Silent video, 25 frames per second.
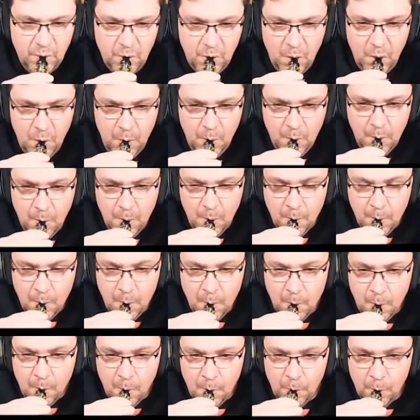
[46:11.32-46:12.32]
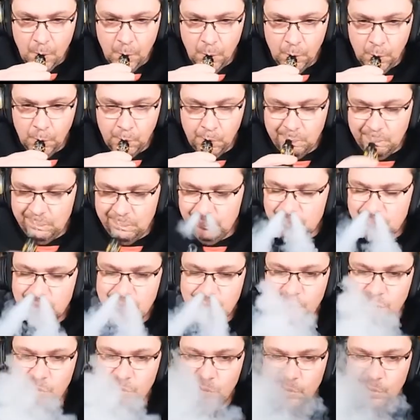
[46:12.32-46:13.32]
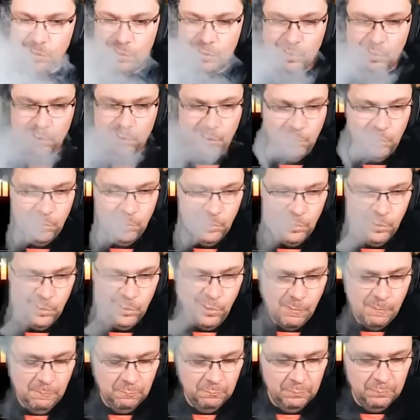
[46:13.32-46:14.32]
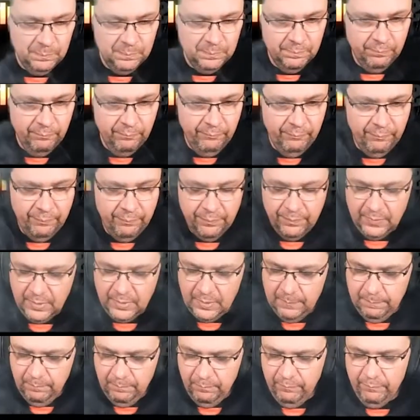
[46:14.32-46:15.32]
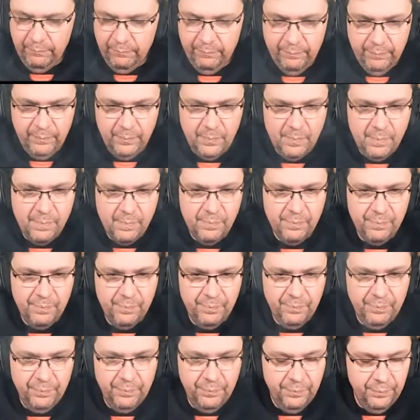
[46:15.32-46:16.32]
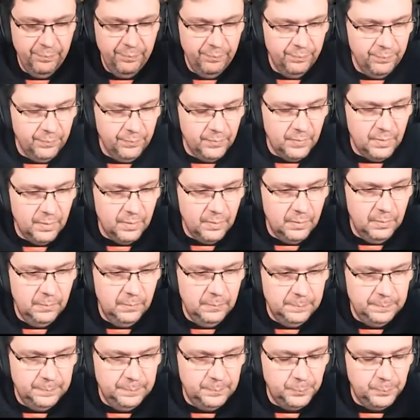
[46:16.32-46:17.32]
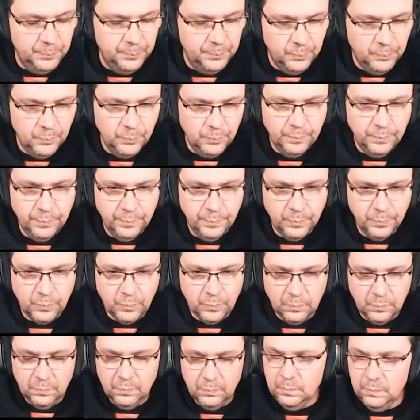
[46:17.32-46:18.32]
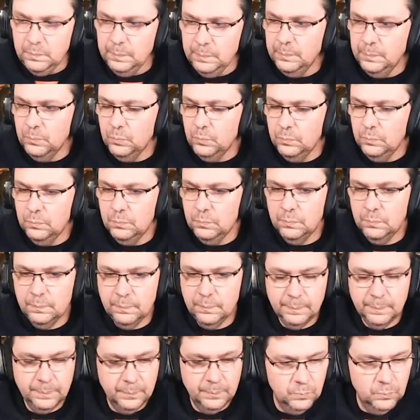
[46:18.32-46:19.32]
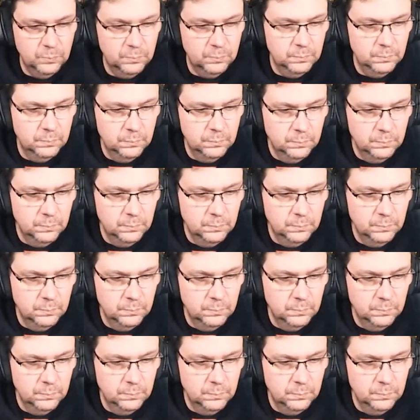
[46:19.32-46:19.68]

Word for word: I still can't even like express it in words. You know, like that that sort of feeling.